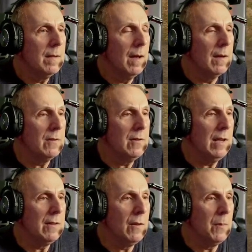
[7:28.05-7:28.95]
I'll just take
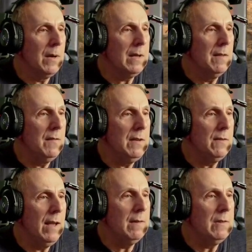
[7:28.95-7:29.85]
a little break in the video
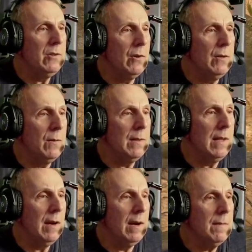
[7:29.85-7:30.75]
now and show you what they are.